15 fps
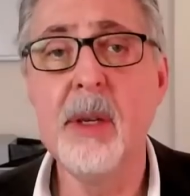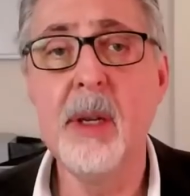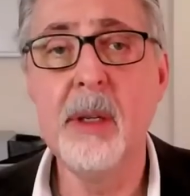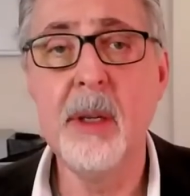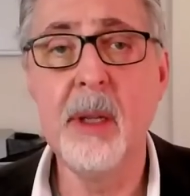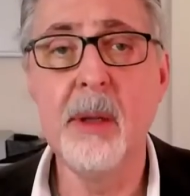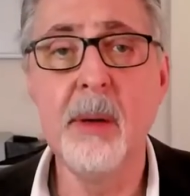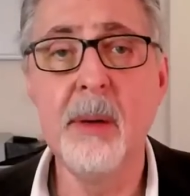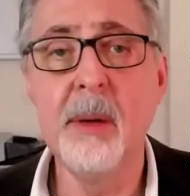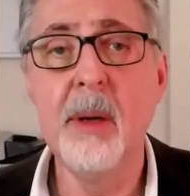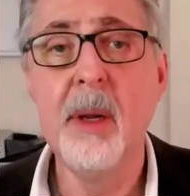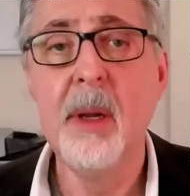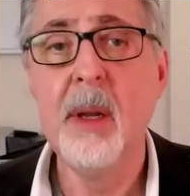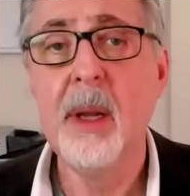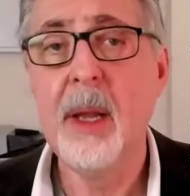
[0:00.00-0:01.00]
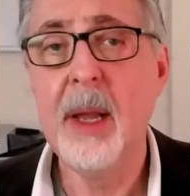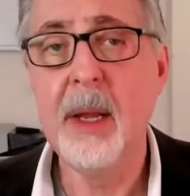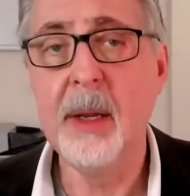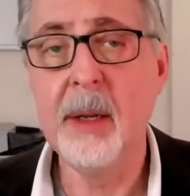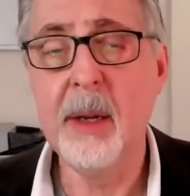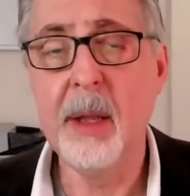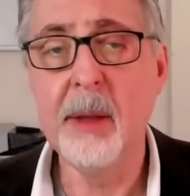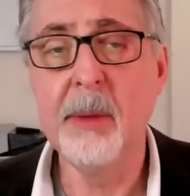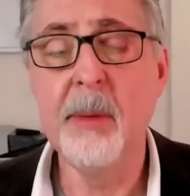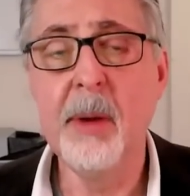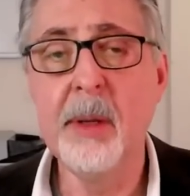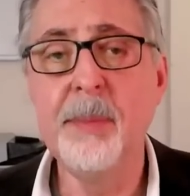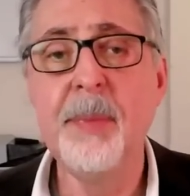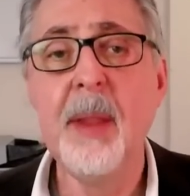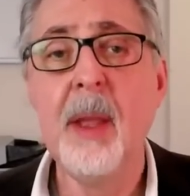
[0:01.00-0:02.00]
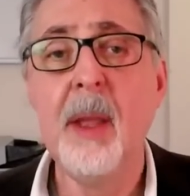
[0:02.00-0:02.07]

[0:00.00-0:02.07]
another in another one.